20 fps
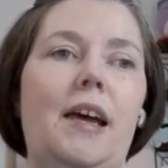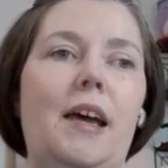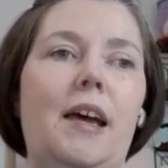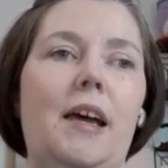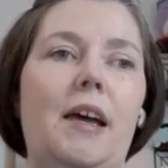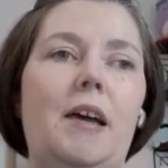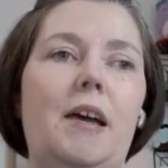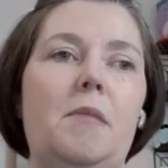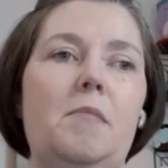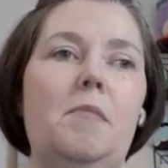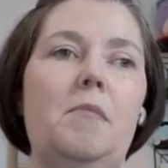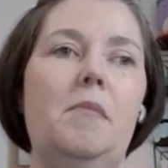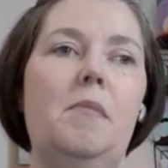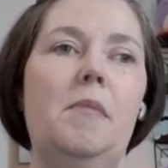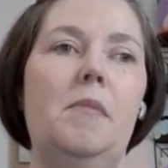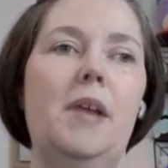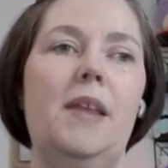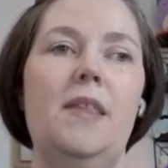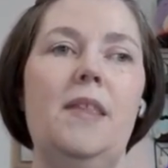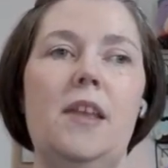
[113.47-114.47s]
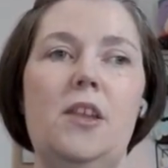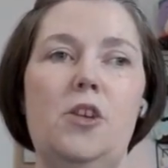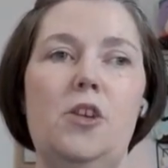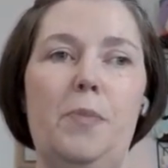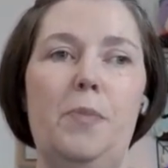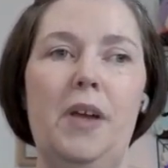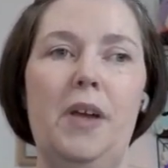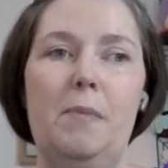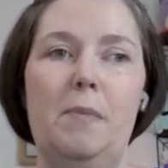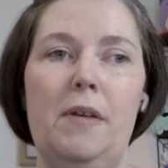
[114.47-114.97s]
And then
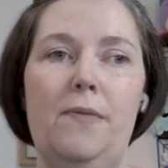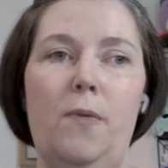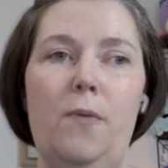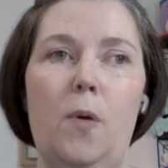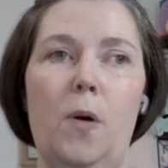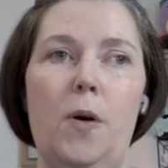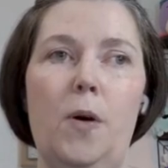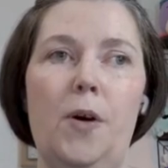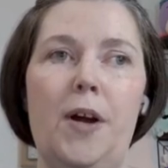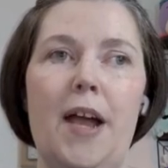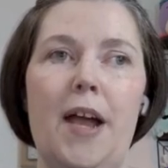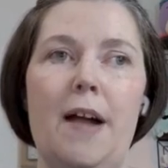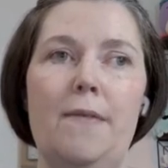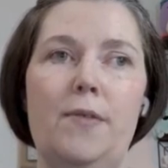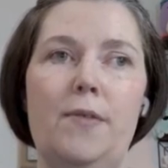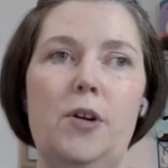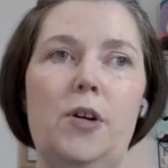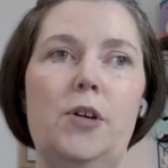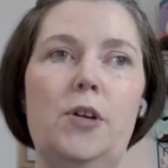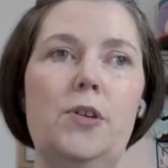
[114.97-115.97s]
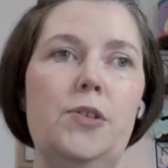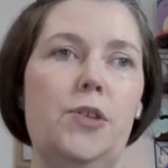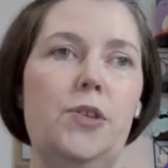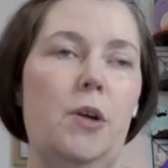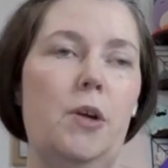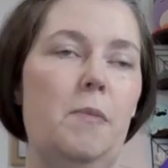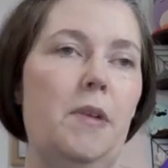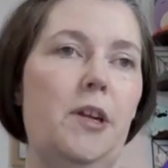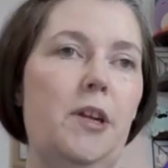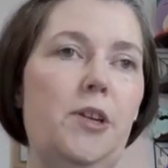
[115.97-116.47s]
you'll pick before or after.
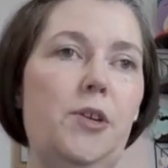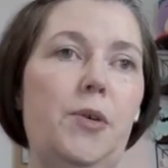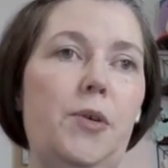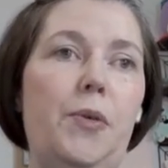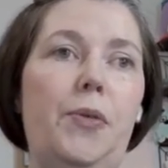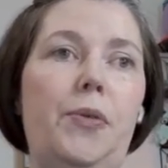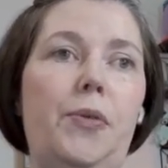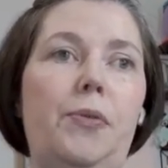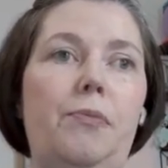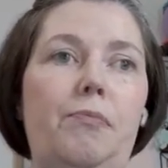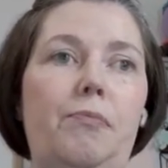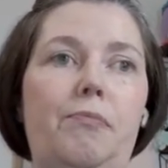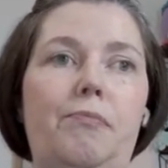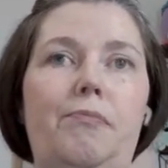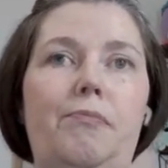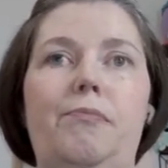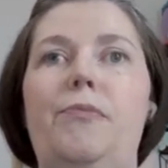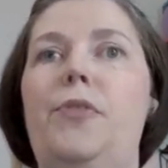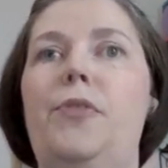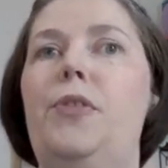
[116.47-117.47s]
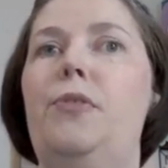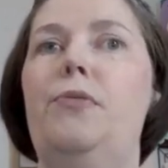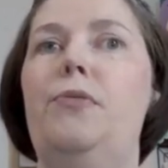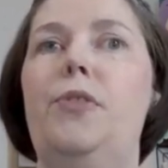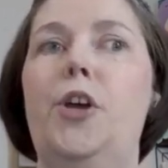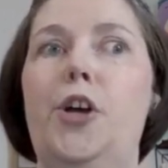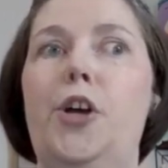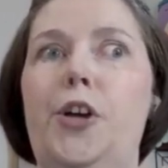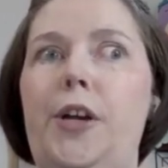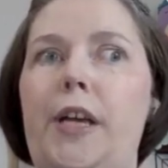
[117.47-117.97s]
So I'm going to do
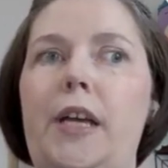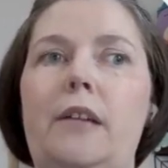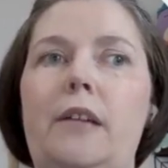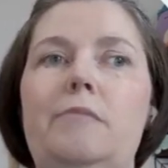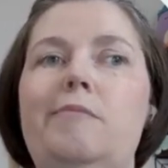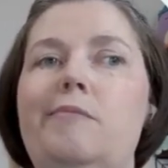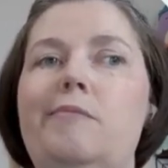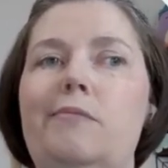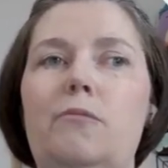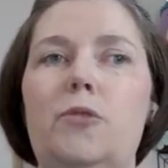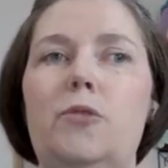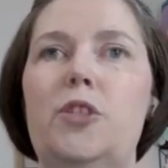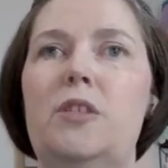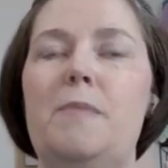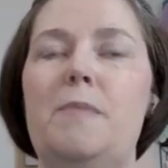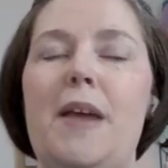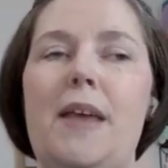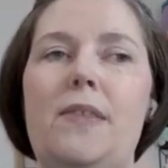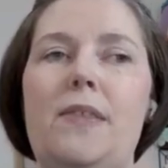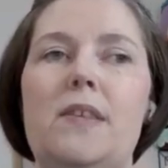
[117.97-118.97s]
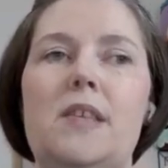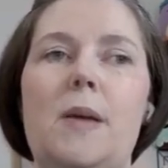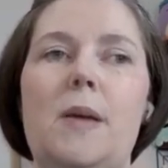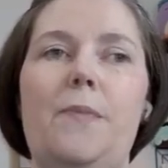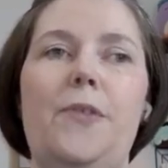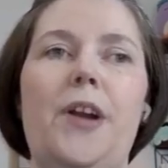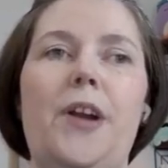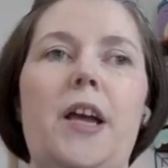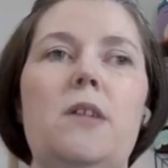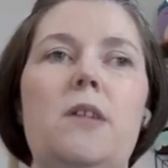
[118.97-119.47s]
30. We'll just make this
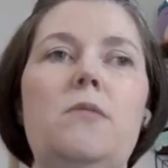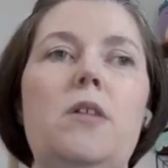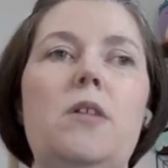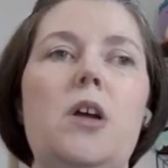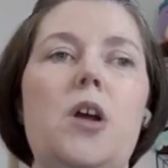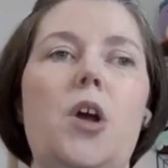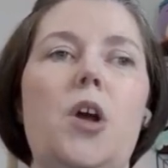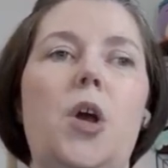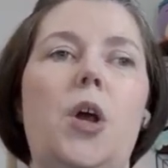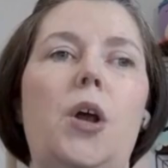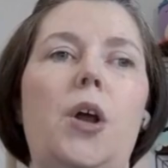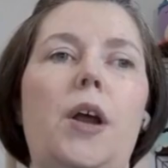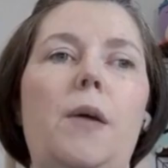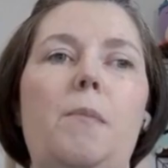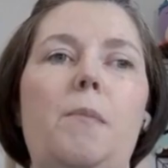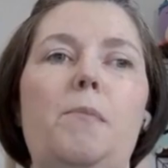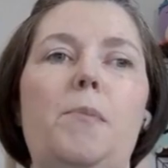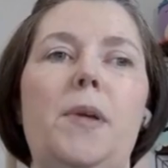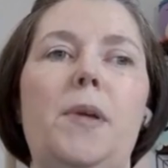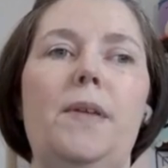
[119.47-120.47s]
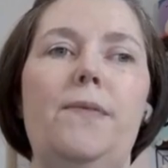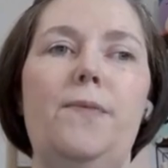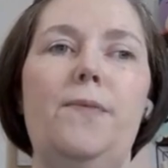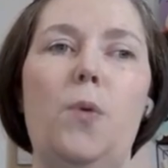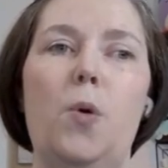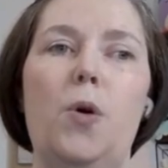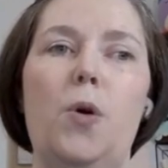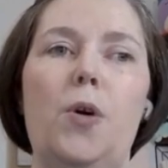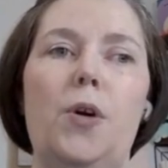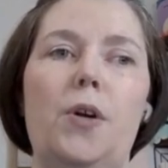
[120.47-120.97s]
up for now.
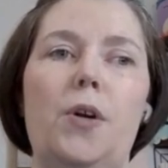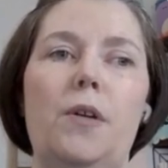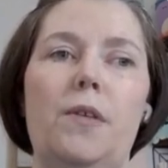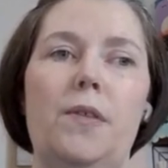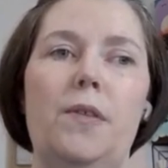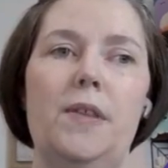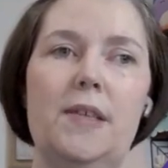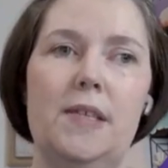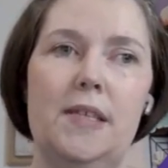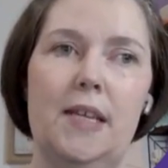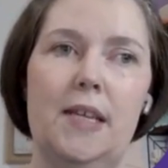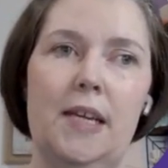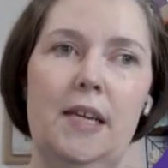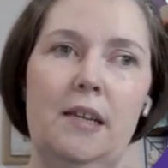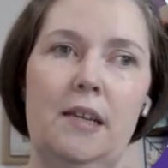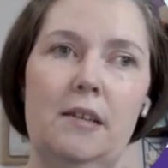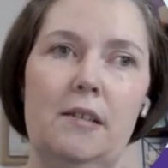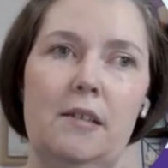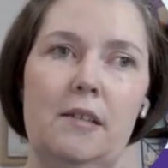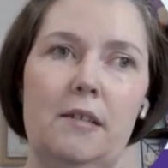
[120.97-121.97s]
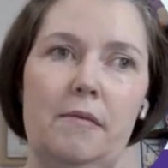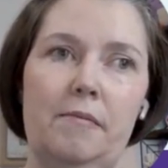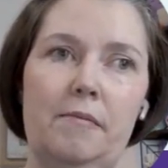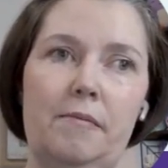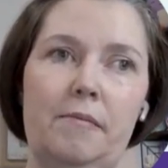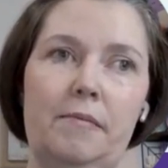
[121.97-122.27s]
Before this date.